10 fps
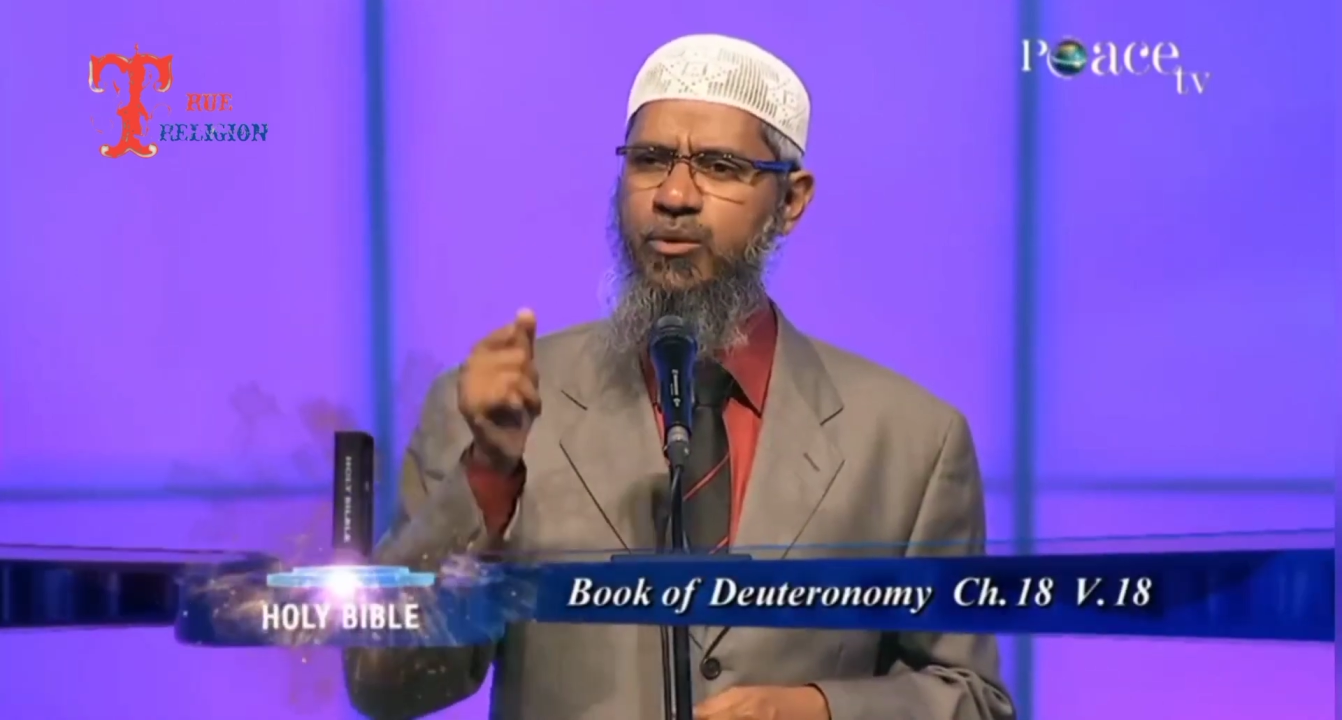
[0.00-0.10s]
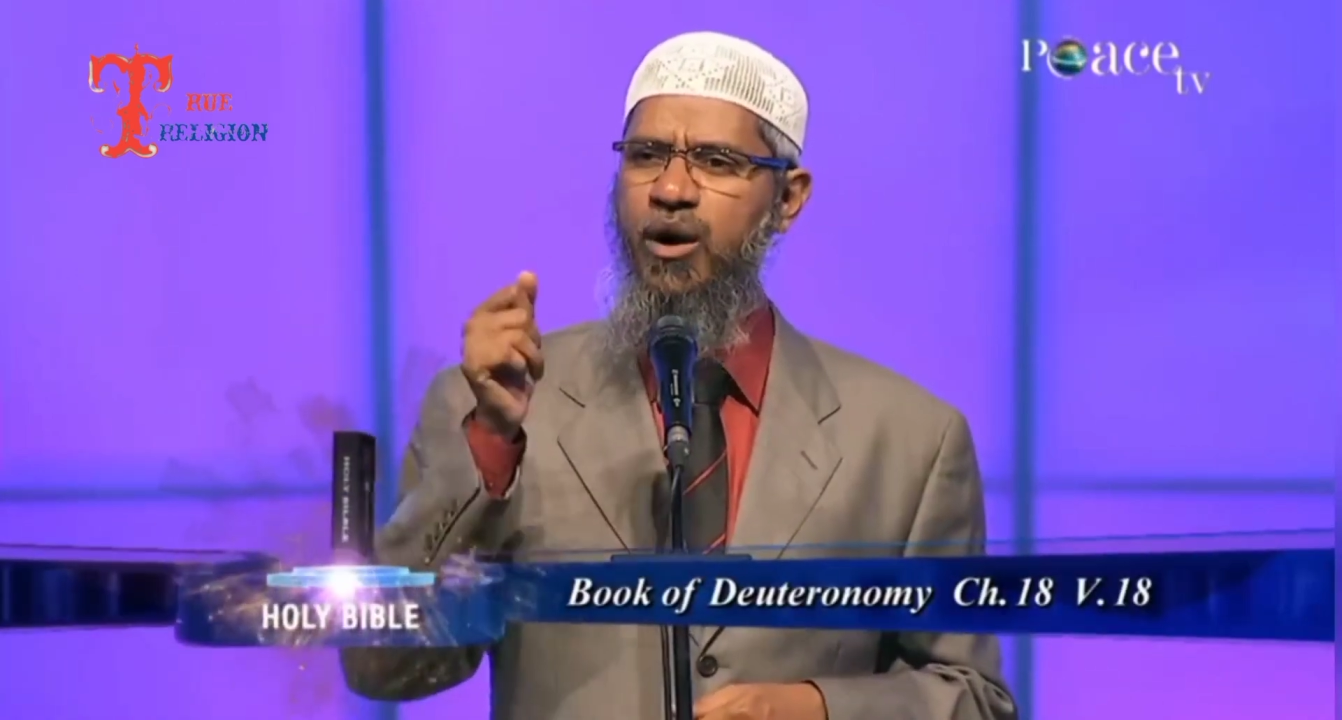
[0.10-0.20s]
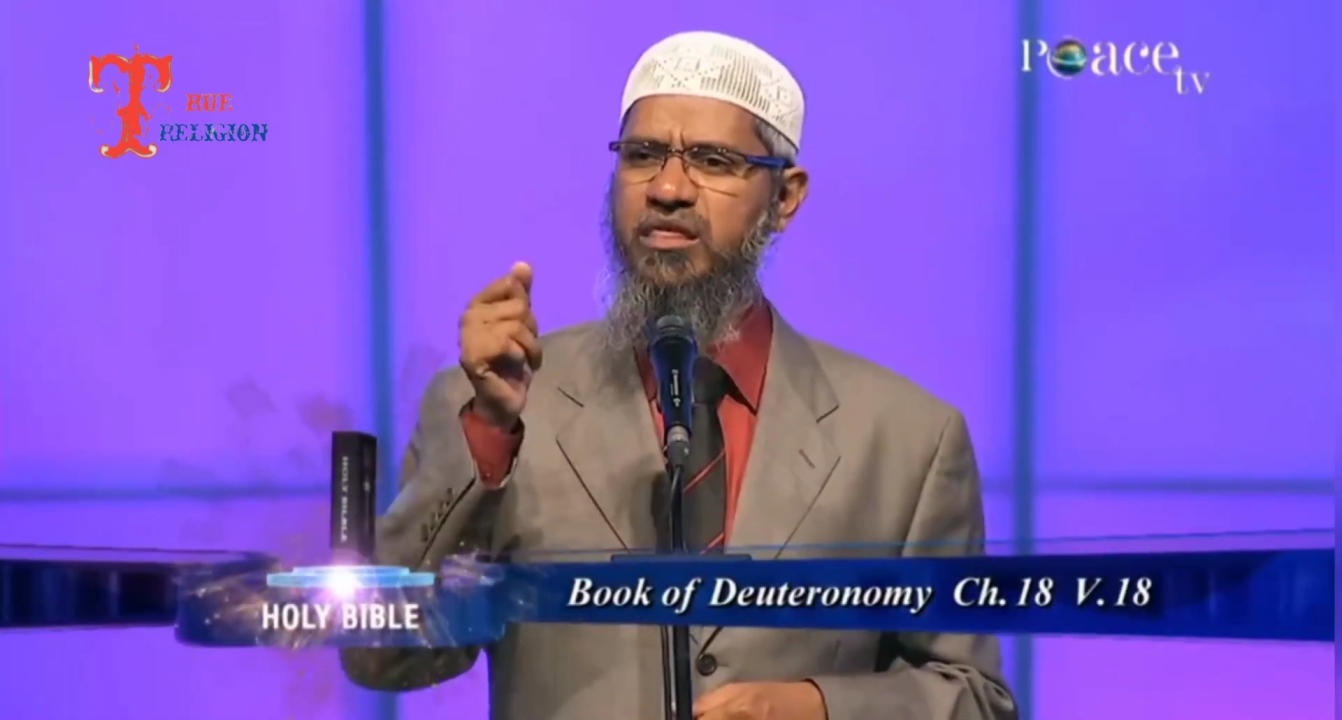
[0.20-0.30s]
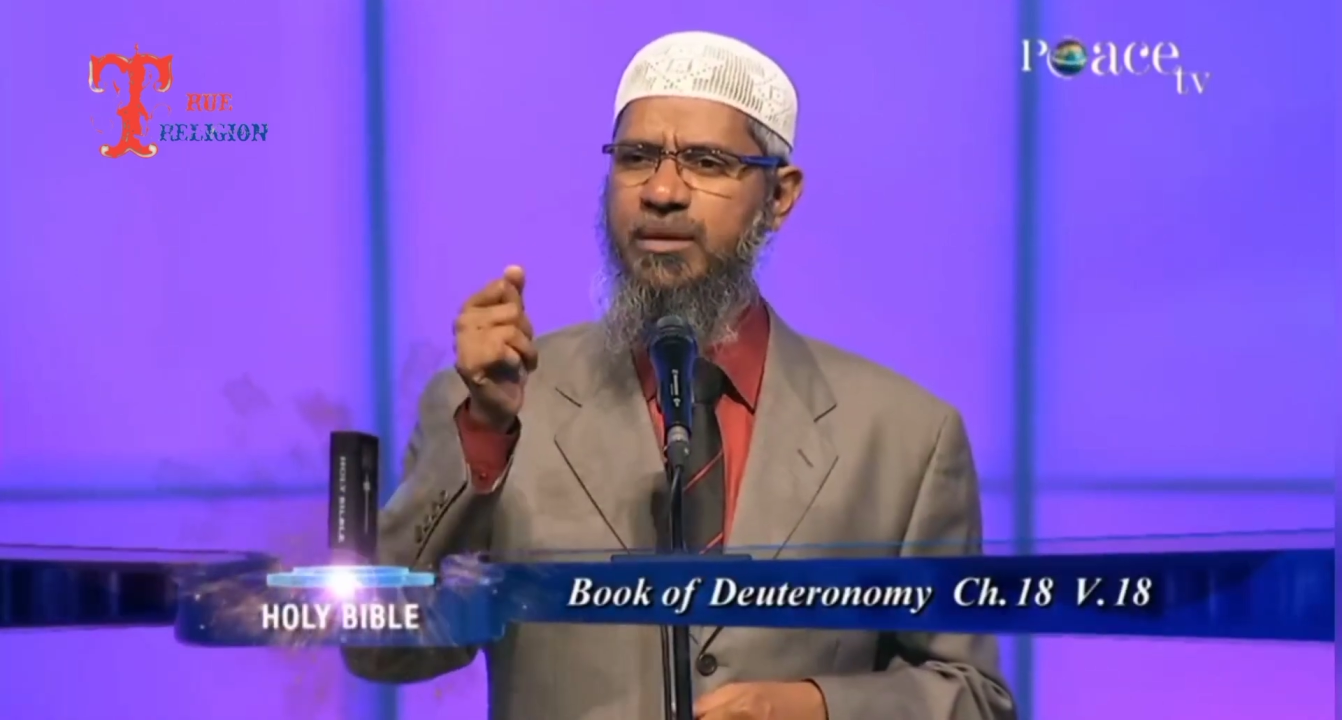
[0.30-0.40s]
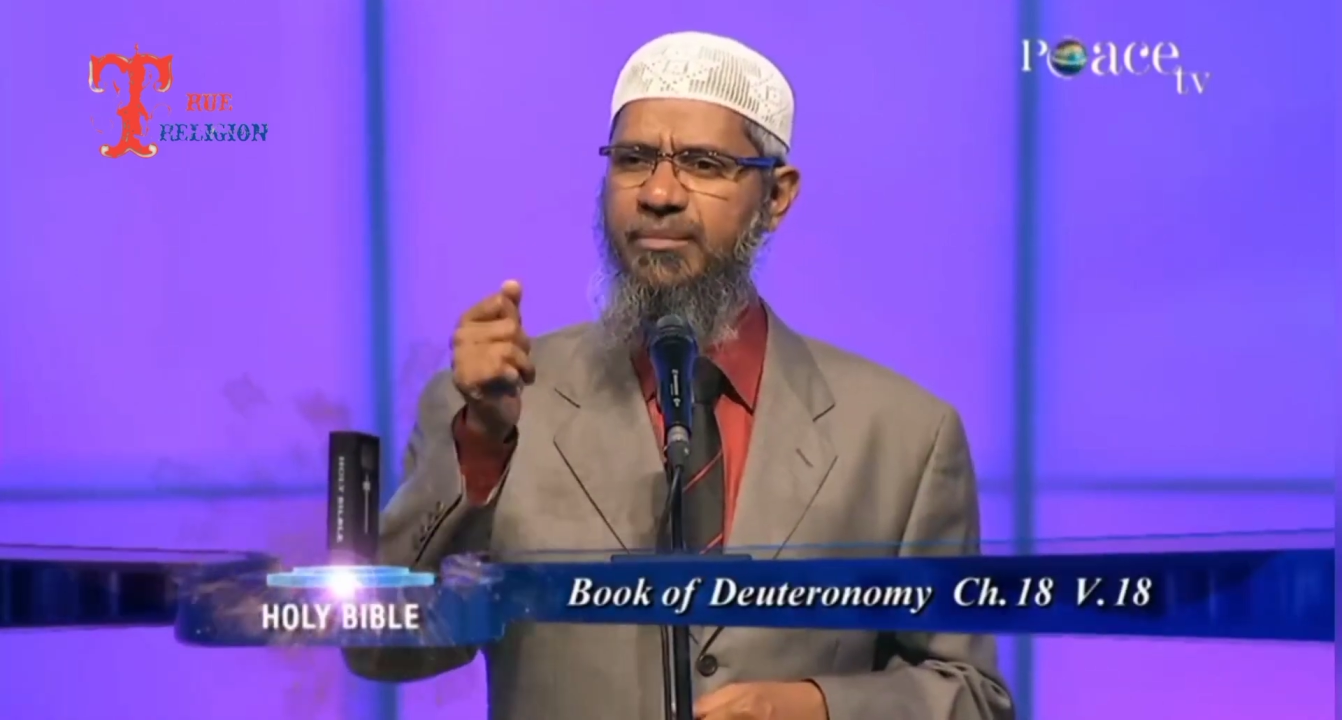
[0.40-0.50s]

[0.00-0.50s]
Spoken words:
verse number